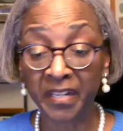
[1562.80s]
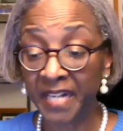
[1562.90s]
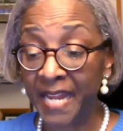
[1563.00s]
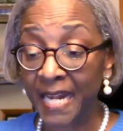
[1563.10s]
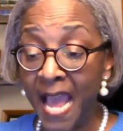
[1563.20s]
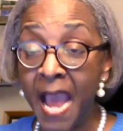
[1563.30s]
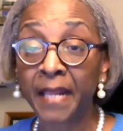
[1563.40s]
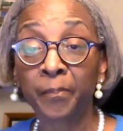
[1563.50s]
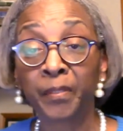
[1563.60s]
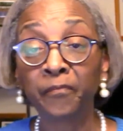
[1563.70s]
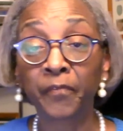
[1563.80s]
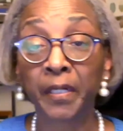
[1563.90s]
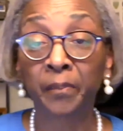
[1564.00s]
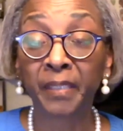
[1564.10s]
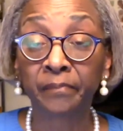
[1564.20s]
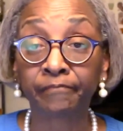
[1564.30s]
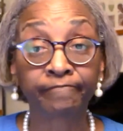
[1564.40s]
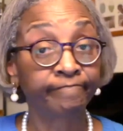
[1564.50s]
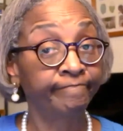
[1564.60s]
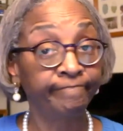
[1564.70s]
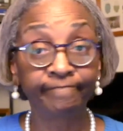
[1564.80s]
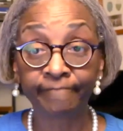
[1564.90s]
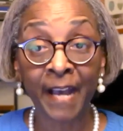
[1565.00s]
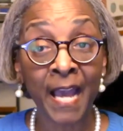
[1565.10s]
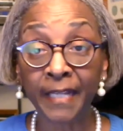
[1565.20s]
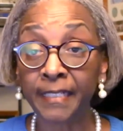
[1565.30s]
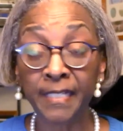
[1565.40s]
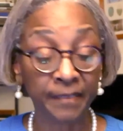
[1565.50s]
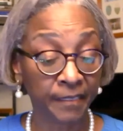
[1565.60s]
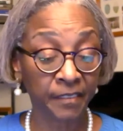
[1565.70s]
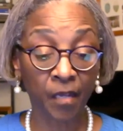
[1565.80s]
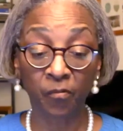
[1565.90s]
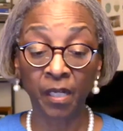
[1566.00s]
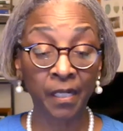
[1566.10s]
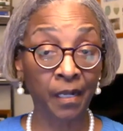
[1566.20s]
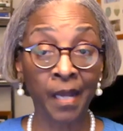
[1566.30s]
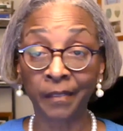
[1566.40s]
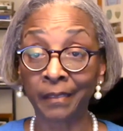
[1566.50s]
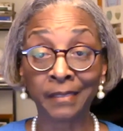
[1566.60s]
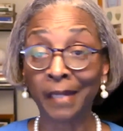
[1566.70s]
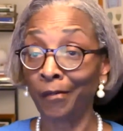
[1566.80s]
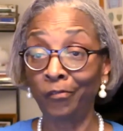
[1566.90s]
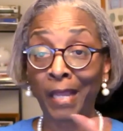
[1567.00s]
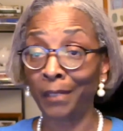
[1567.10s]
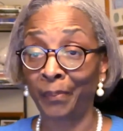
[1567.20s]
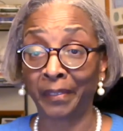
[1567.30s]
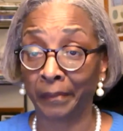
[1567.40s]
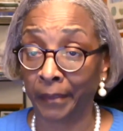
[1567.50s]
they line up in front of me. But I can easily say, well, because I don't like beer.